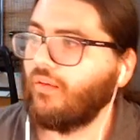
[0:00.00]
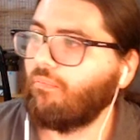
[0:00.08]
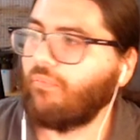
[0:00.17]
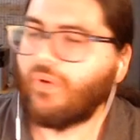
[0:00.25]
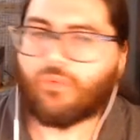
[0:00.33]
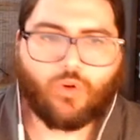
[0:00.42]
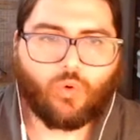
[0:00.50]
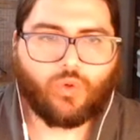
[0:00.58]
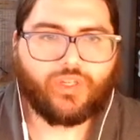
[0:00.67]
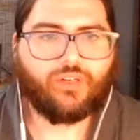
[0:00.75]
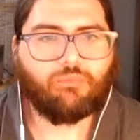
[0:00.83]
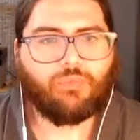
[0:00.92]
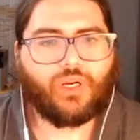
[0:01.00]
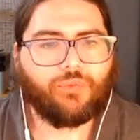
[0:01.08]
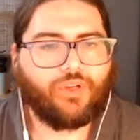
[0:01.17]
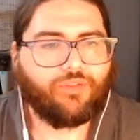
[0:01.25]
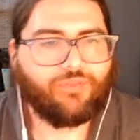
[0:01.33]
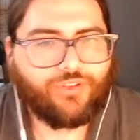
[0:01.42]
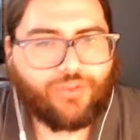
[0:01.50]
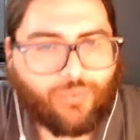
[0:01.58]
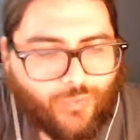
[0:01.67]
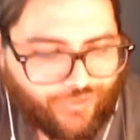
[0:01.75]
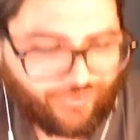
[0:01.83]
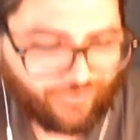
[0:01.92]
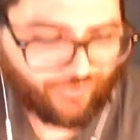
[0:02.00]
My recording popped off for some reason,